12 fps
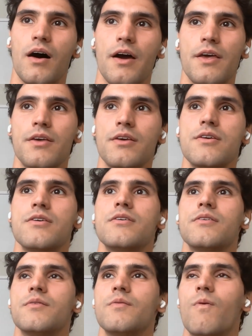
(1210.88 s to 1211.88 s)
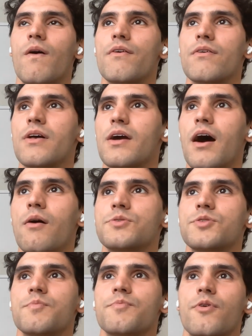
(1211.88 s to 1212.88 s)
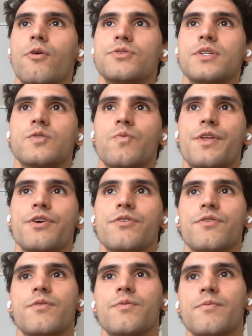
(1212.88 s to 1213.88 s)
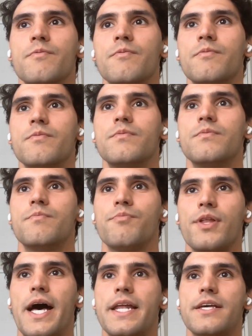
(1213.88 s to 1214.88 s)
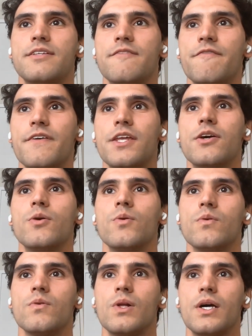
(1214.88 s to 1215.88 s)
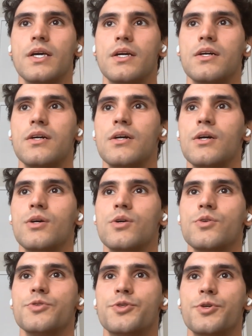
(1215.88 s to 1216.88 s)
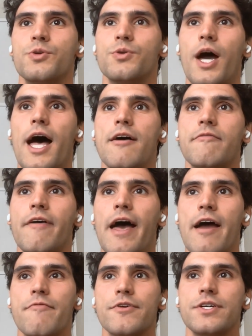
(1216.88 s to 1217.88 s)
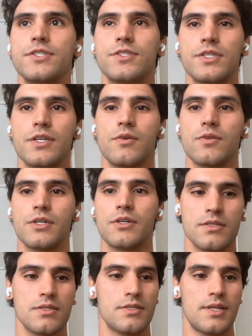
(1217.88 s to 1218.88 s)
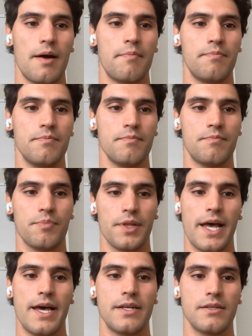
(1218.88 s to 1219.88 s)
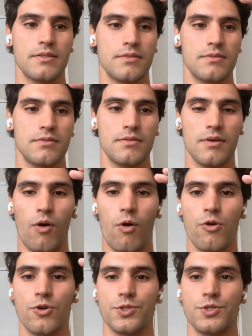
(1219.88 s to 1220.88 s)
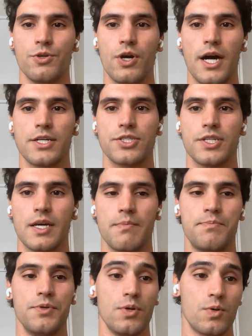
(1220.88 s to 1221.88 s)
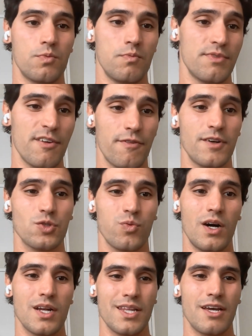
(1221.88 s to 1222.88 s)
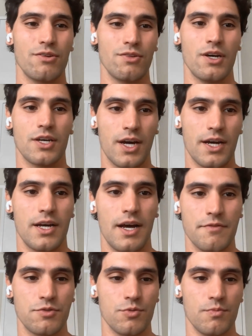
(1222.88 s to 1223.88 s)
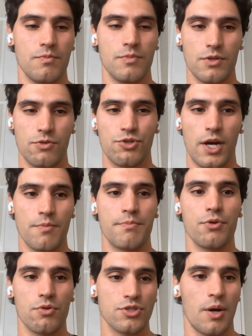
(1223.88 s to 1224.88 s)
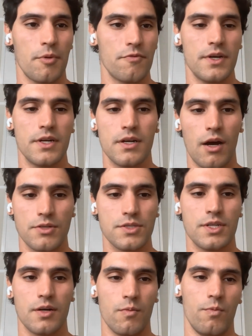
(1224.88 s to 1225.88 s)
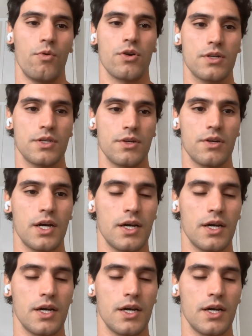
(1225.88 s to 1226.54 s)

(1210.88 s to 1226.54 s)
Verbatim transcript: I wonder like how's your process when you're planning the video like do you have every single little step planned or do you kind of just like build the first one and then you like kind of have to try to build on top of it how does that work in your